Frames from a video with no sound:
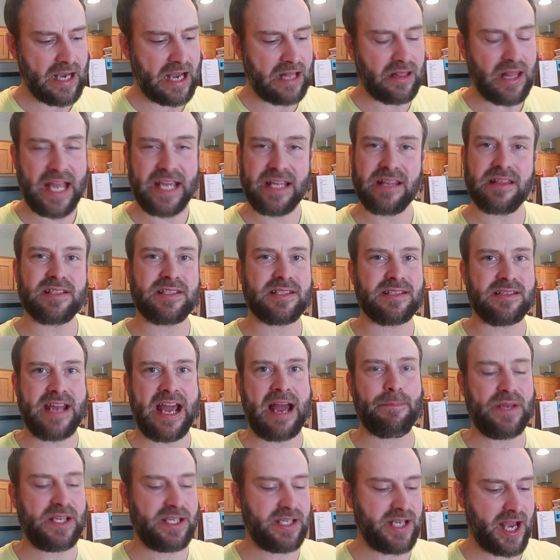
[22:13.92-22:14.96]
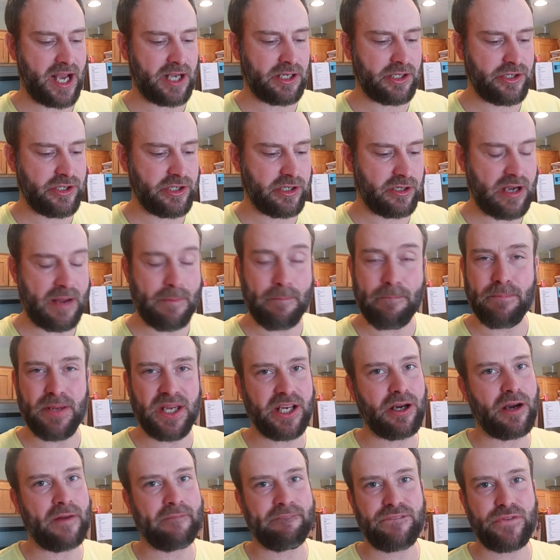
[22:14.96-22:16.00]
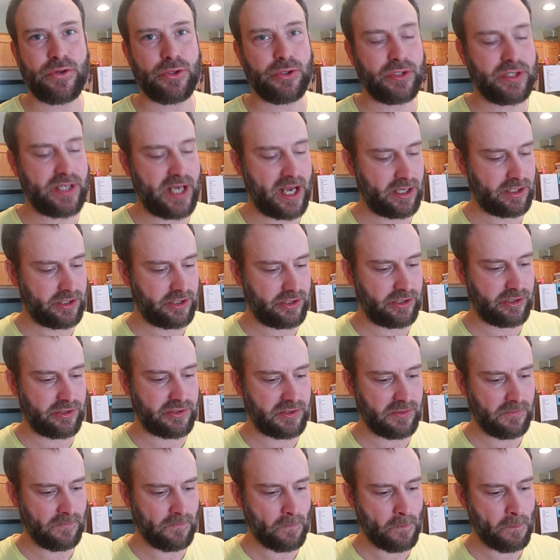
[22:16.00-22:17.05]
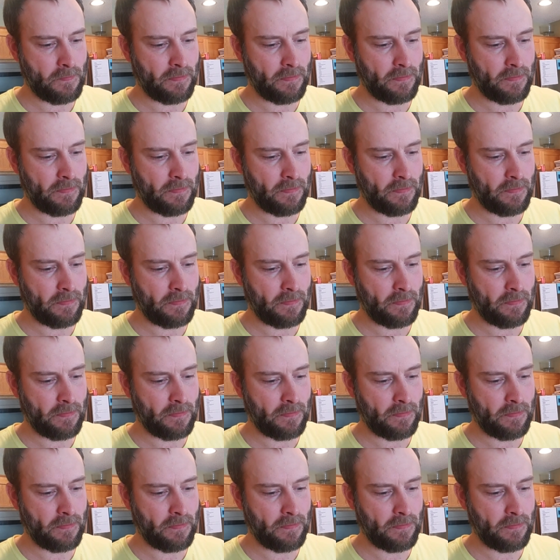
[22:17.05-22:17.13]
I like the snappy texture. I'm big on food textures.